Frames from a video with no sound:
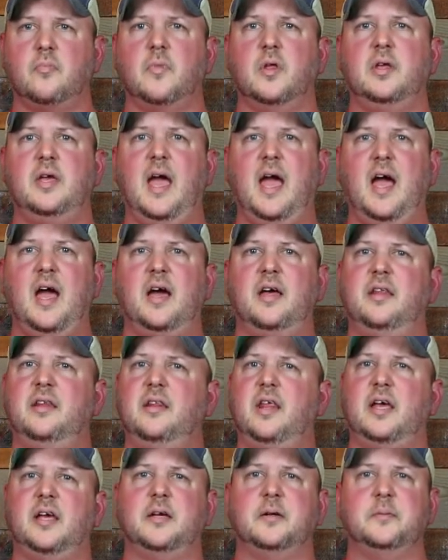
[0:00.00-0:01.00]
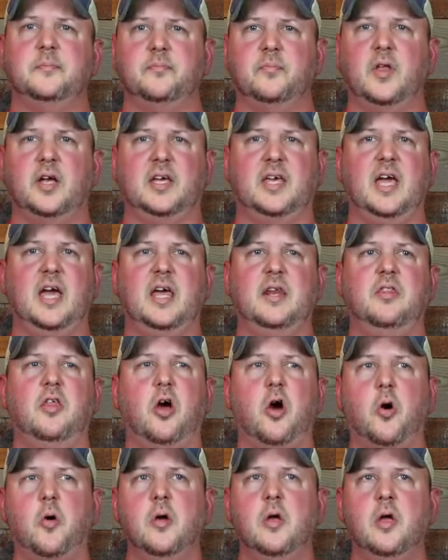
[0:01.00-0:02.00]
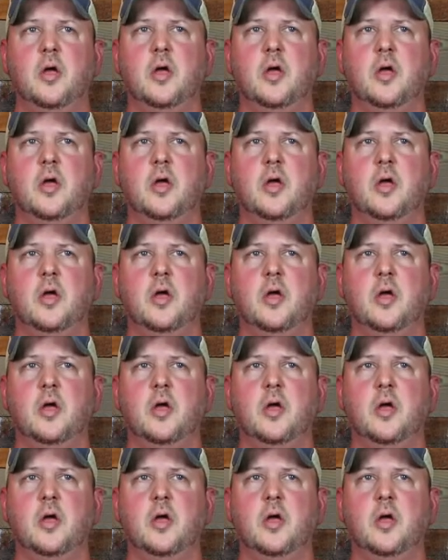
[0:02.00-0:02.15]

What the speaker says: Yeah, and like again though,